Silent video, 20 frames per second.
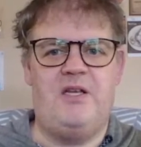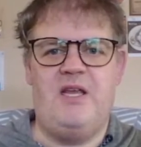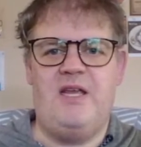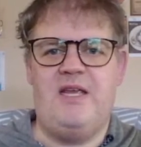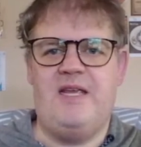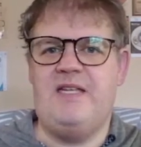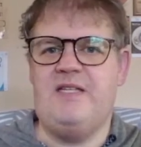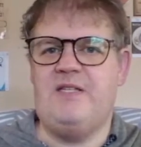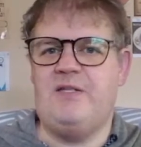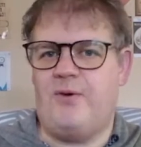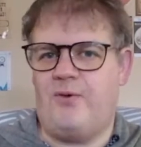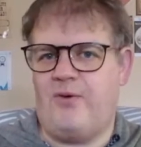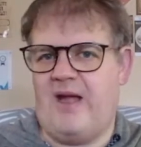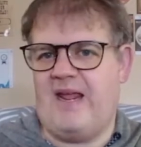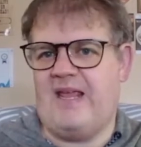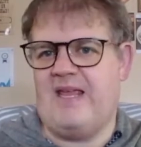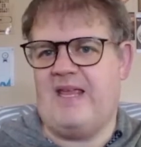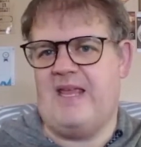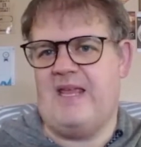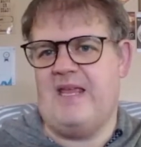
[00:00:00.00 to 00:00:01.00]
He's
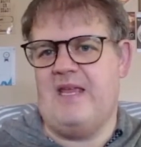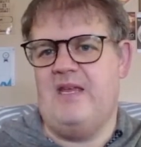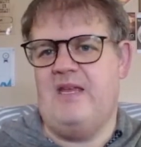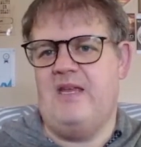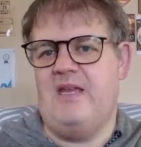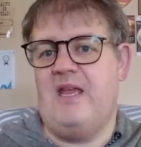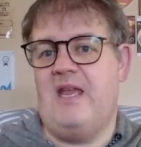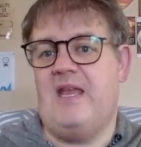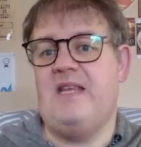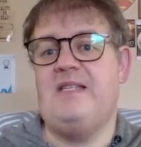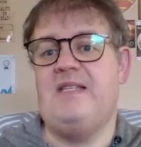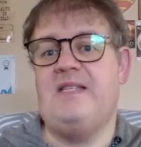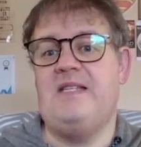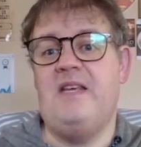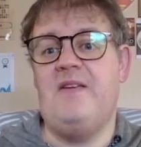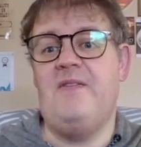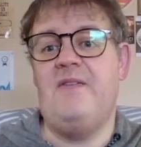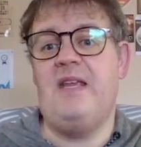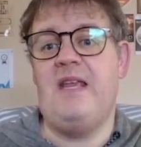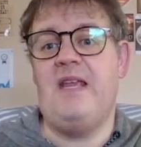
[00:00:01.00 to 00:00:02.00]
cranky, he's
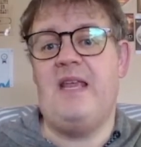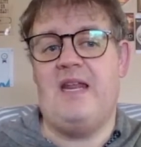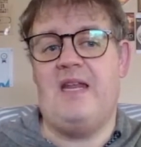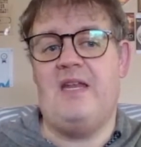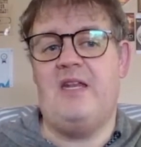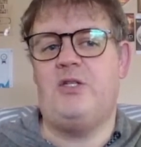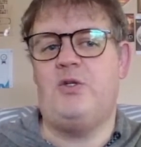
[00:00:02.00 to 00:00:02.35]
giving in